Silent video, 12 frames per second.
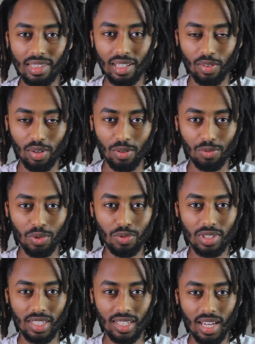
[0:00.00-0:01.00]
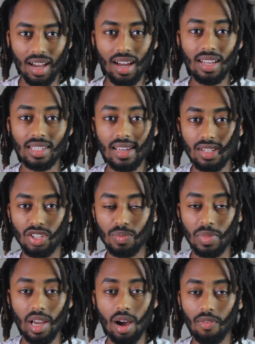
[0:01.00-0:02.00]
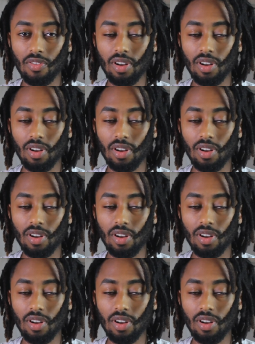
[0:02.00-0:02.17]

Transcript: thin on the roots kind of sketches me out